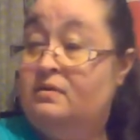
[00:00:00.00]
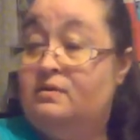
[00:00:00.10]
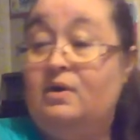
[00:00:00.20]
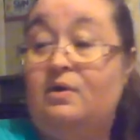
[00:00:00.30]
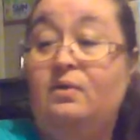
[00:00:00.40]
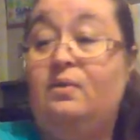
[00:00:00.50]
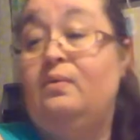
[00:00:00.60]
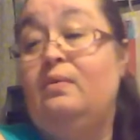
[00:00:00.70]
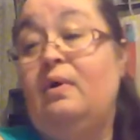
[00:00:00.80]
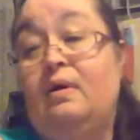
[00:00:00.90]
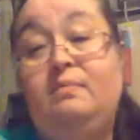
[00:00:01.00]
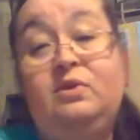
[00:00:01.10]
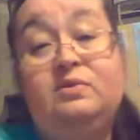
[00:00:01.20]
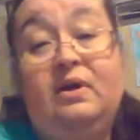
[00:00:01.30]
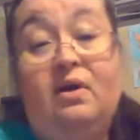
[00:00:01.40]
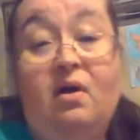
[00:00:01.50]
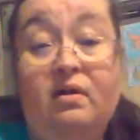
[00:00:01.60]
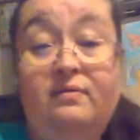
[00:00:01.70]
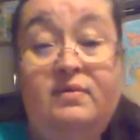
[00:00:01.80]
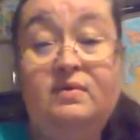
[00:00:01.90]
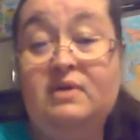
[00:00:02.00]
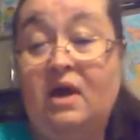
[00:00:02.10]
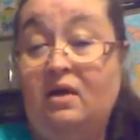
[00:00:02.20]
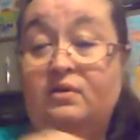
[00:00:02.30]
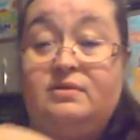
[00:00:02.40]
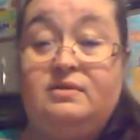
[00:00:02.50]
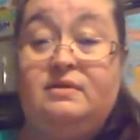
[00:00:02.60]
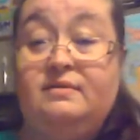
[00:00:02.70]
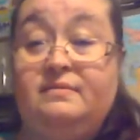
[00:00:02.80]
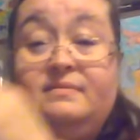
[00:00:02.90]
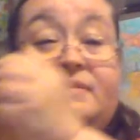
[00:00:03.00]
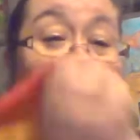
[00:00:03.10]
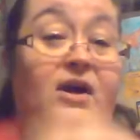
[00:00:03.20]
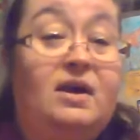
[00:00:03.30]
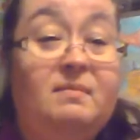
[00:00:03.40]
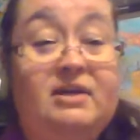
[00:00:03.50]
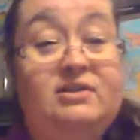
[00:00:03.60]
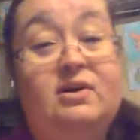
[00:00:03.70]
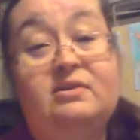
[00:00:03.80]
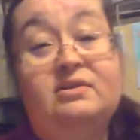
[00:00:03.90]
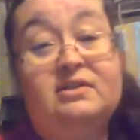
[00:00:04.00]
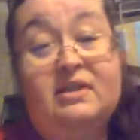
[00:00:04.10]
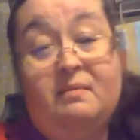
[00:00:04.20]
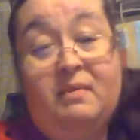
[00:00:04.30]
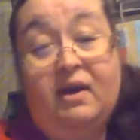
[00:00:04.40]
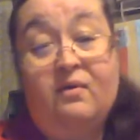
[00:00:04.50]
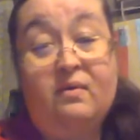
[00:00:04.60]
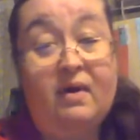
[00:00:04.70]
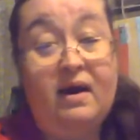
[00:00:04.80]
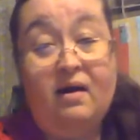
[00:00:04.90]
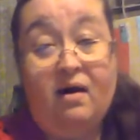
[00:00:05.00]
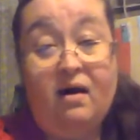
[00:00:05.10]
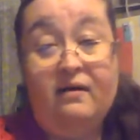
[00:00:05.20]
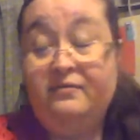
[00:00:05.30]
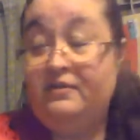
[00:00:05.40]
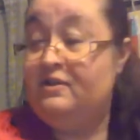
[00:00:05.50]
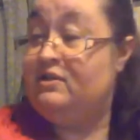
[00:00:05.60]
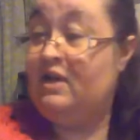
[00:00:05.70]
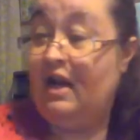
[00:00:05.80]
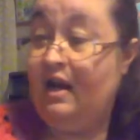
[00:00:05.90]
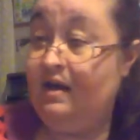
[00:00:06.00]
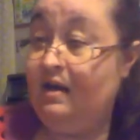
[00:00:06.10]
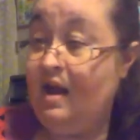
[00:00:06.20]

So I'm using all of those colors. Sorry, my shawl is just coming right off the chain.